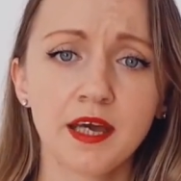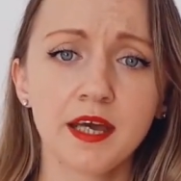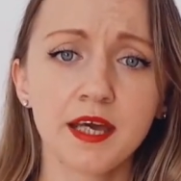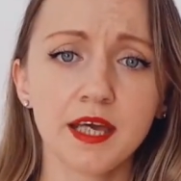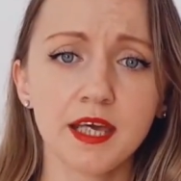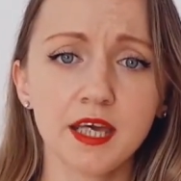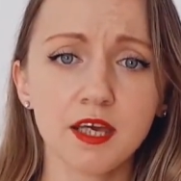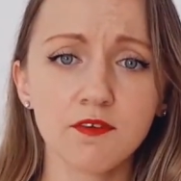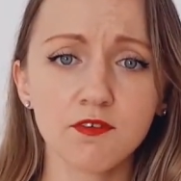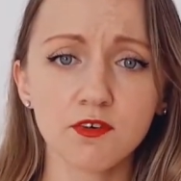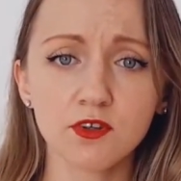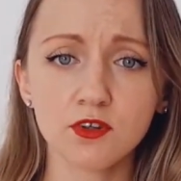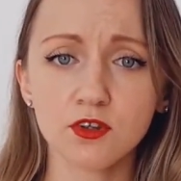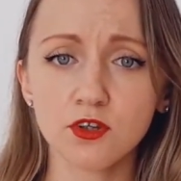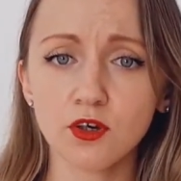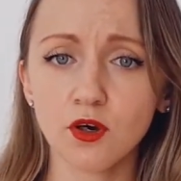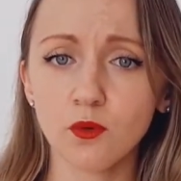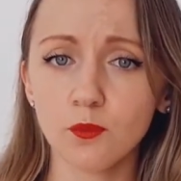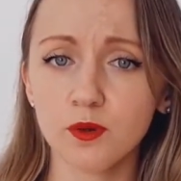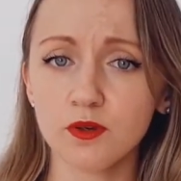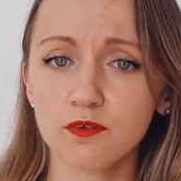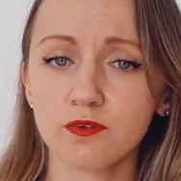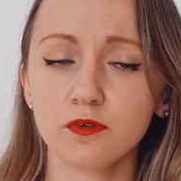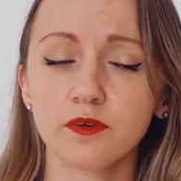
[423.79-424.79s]
Even though
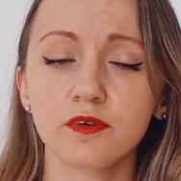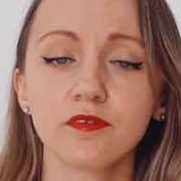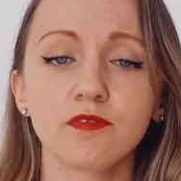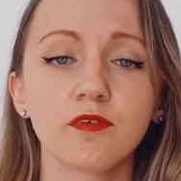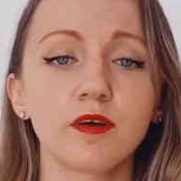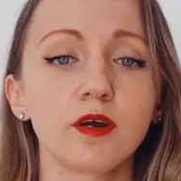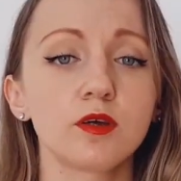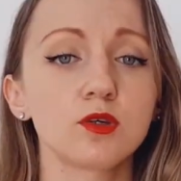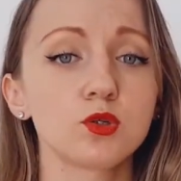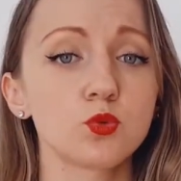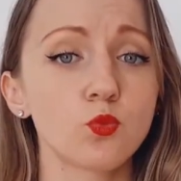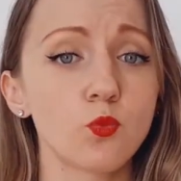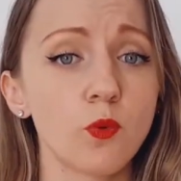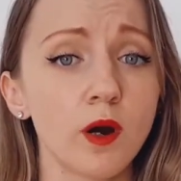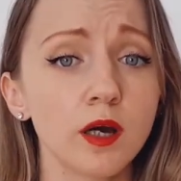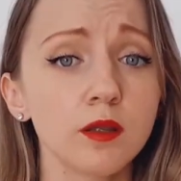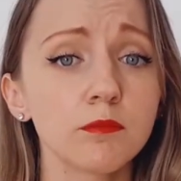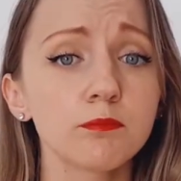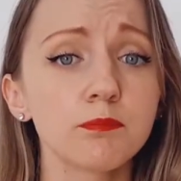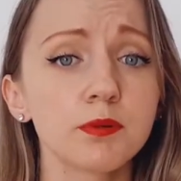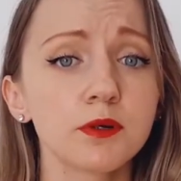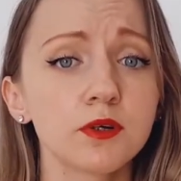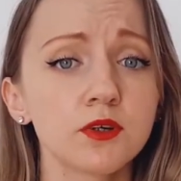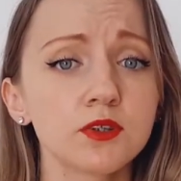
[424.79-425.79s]
we've referred to
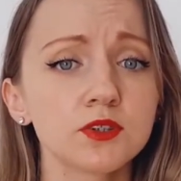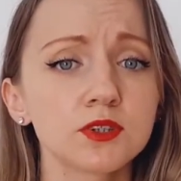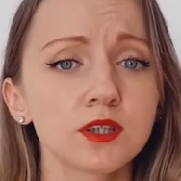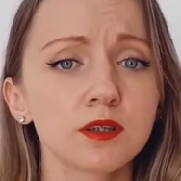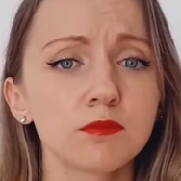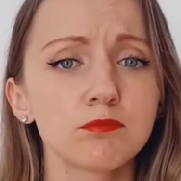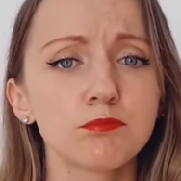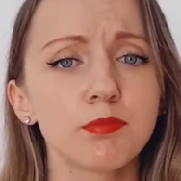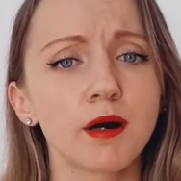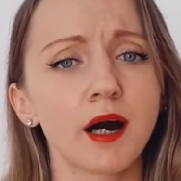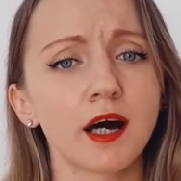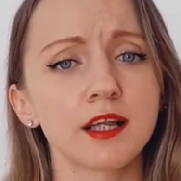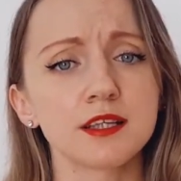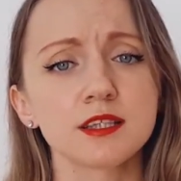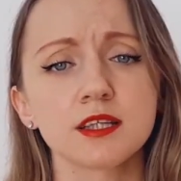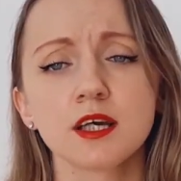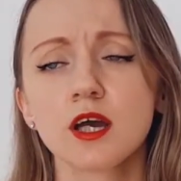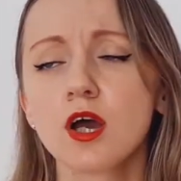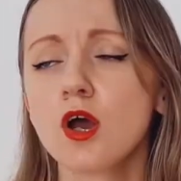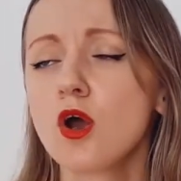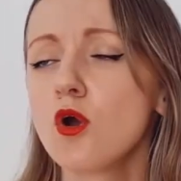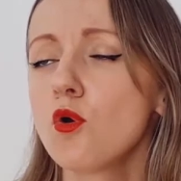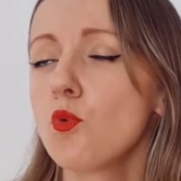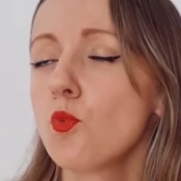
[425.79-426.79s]
one person, but
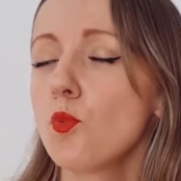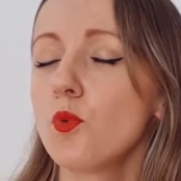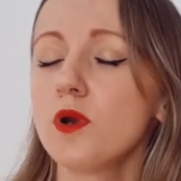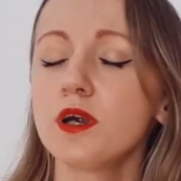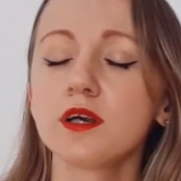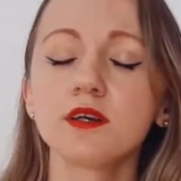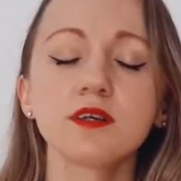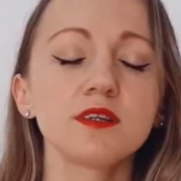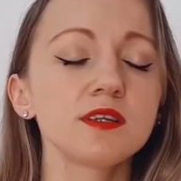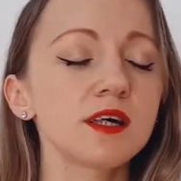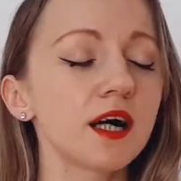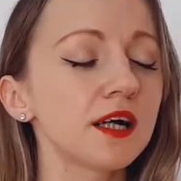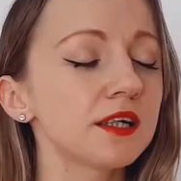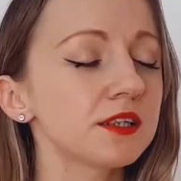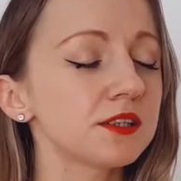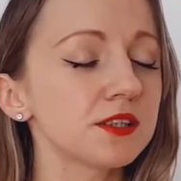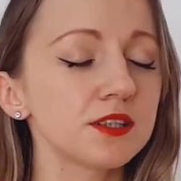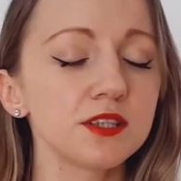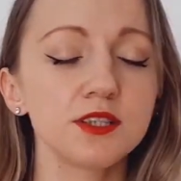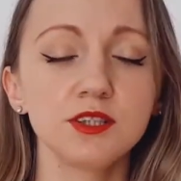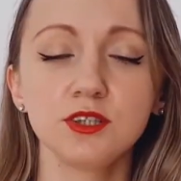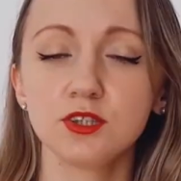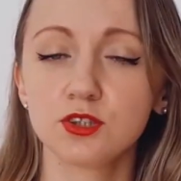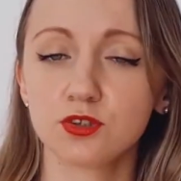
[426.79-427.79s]
we're not
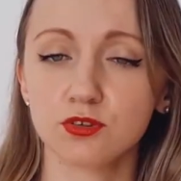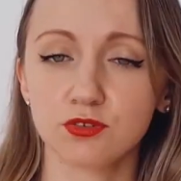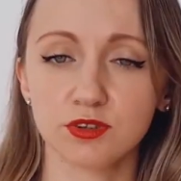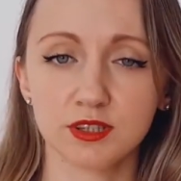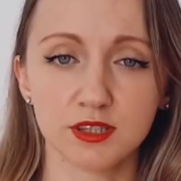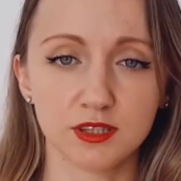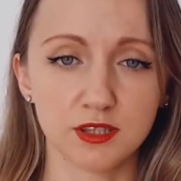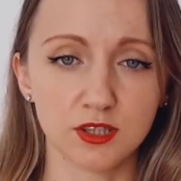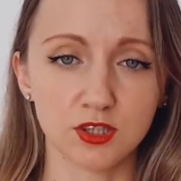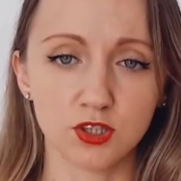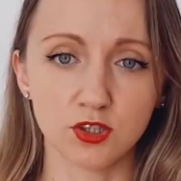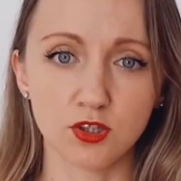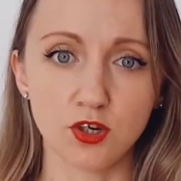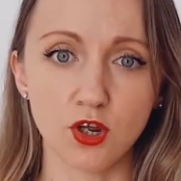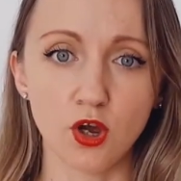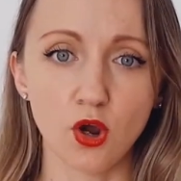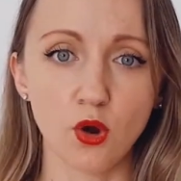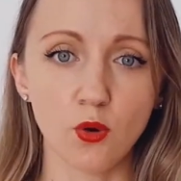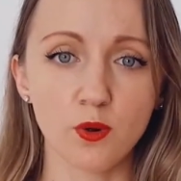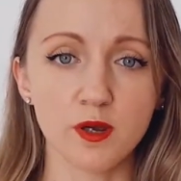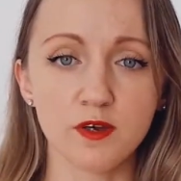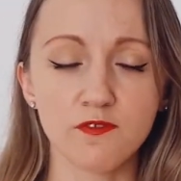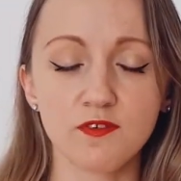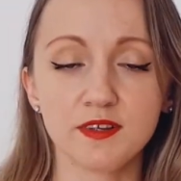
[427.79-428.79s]
interested to
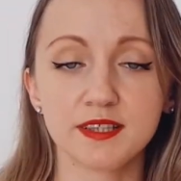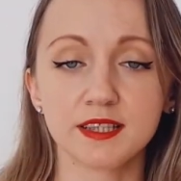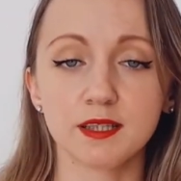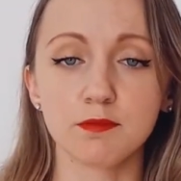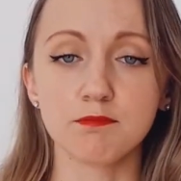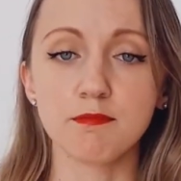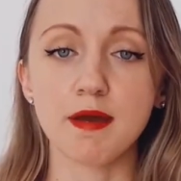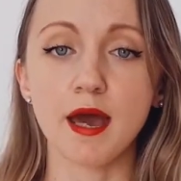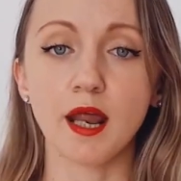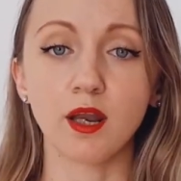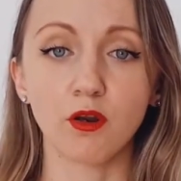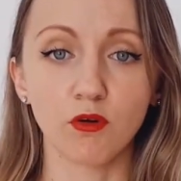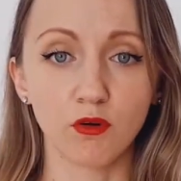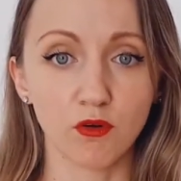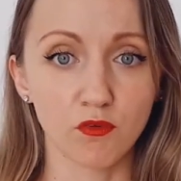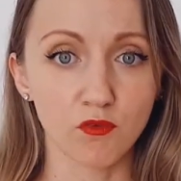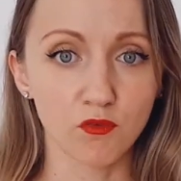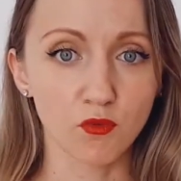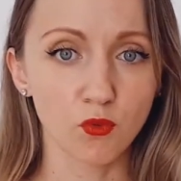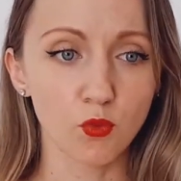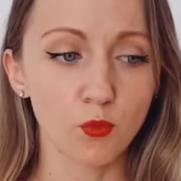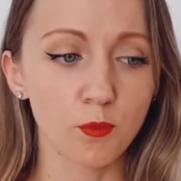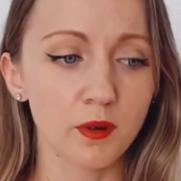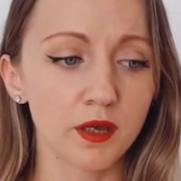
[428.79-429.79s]
know if it's a man or a
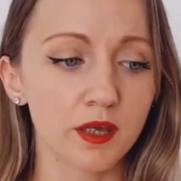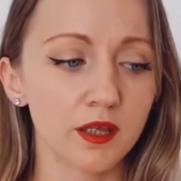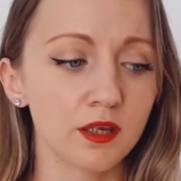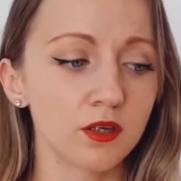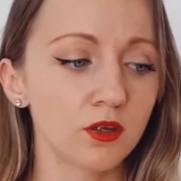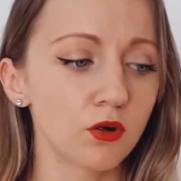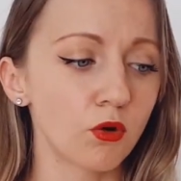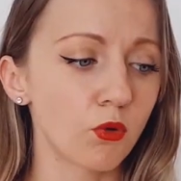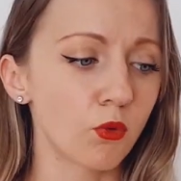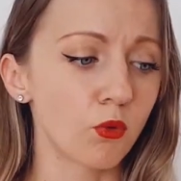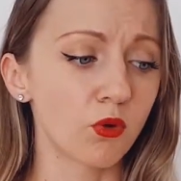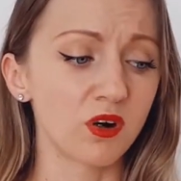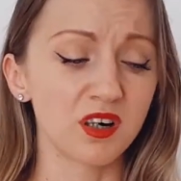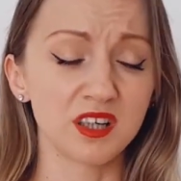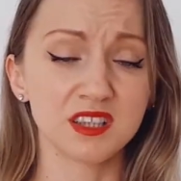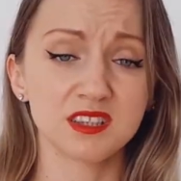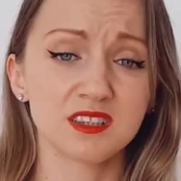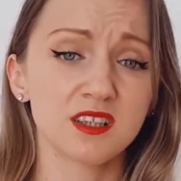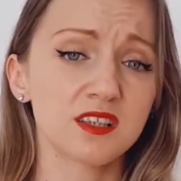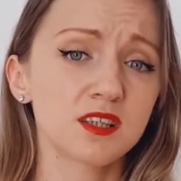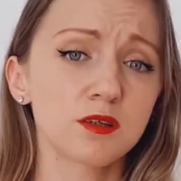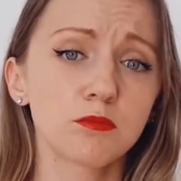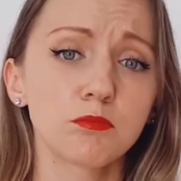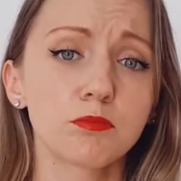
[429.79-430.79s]
woman, or it's
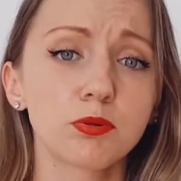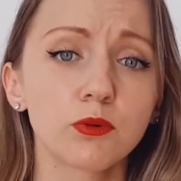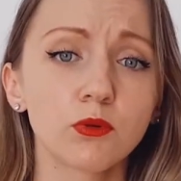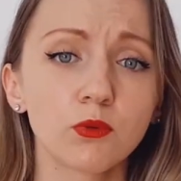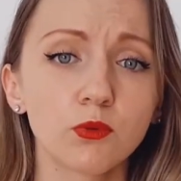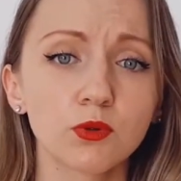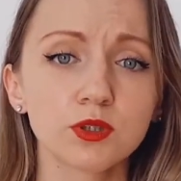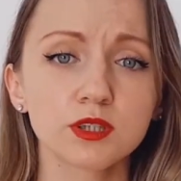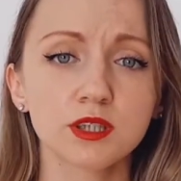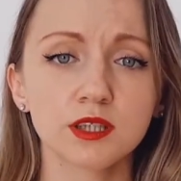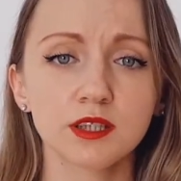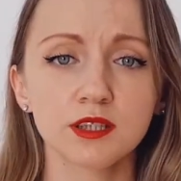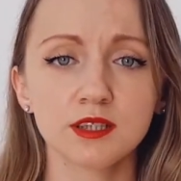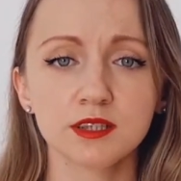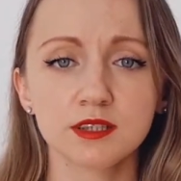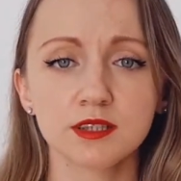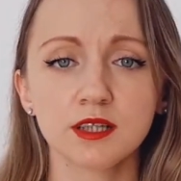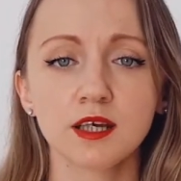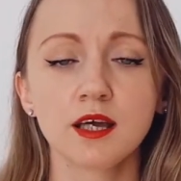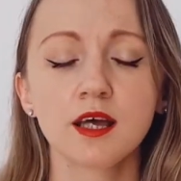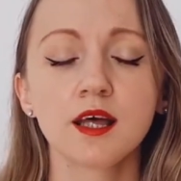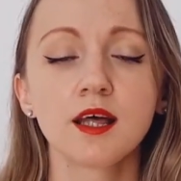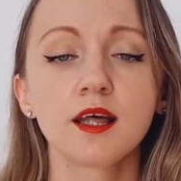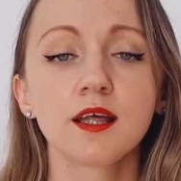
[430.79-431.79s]
not important,
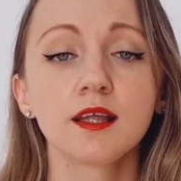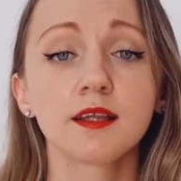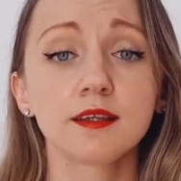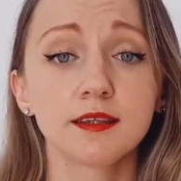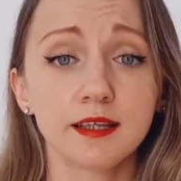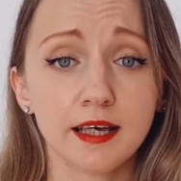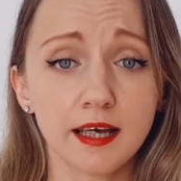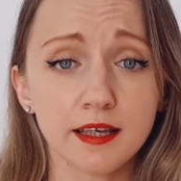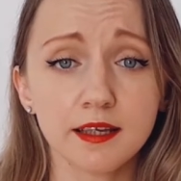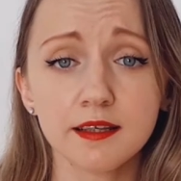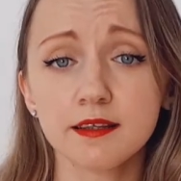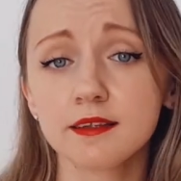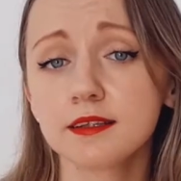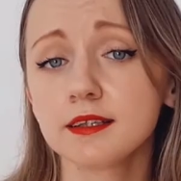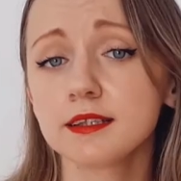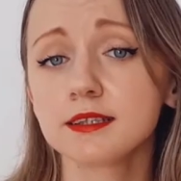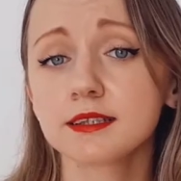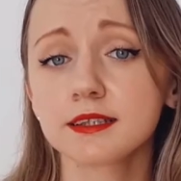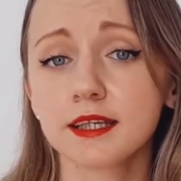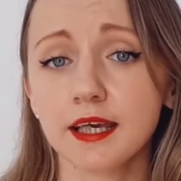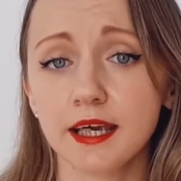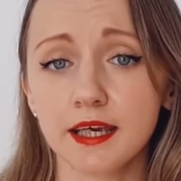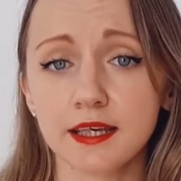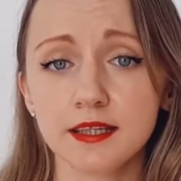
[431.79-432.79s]
then in this
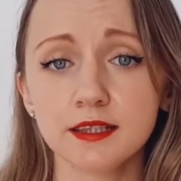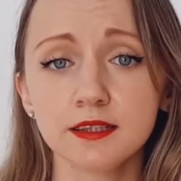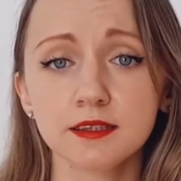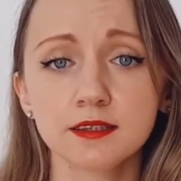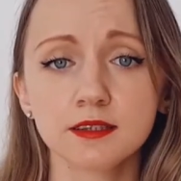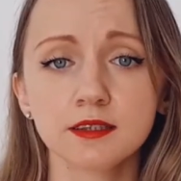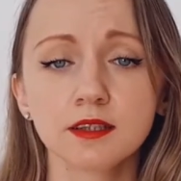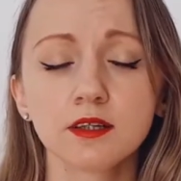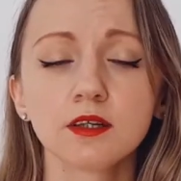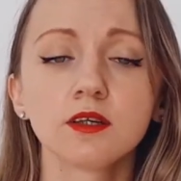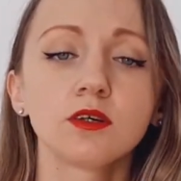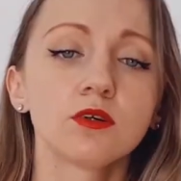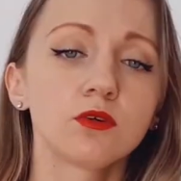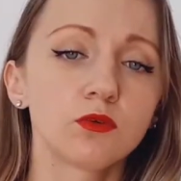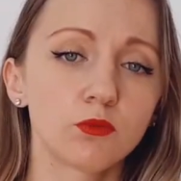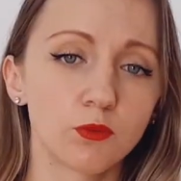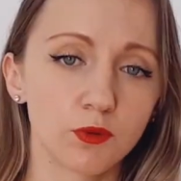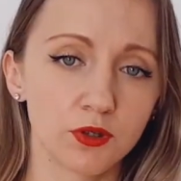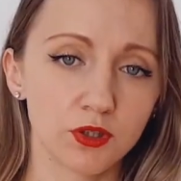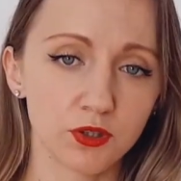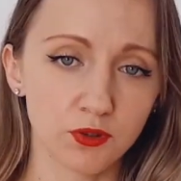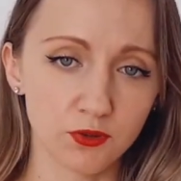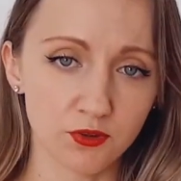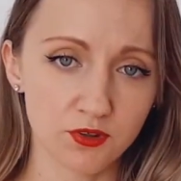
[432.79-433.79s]
case we
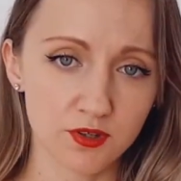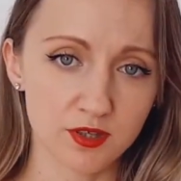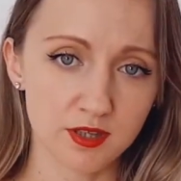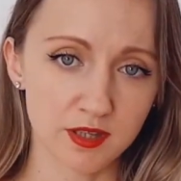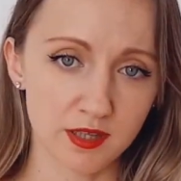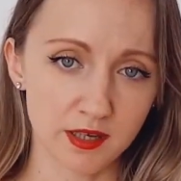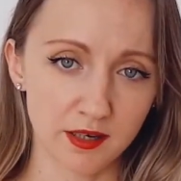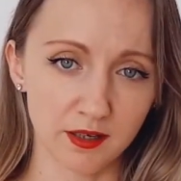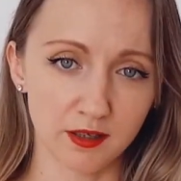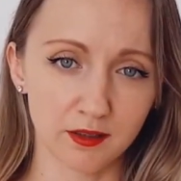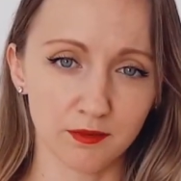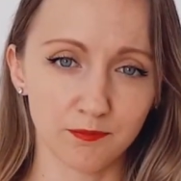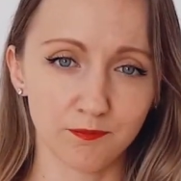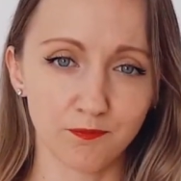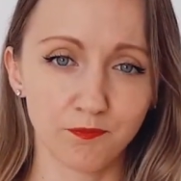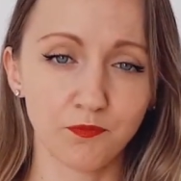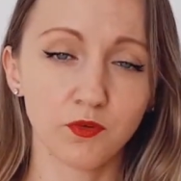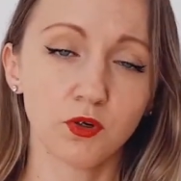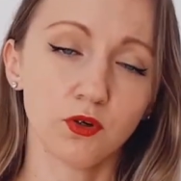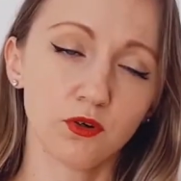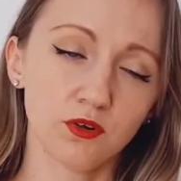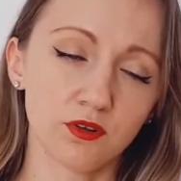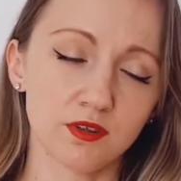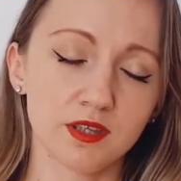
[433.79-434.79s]
use their
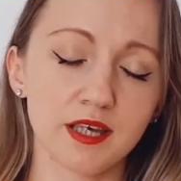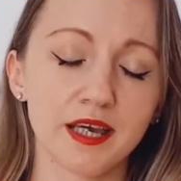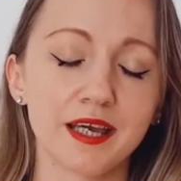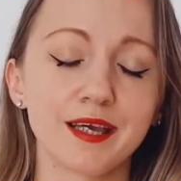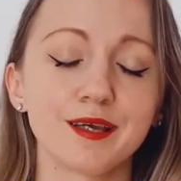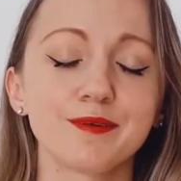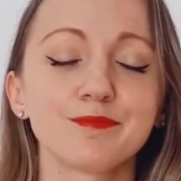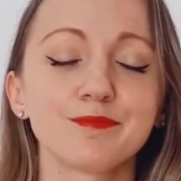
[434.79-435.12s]
or they.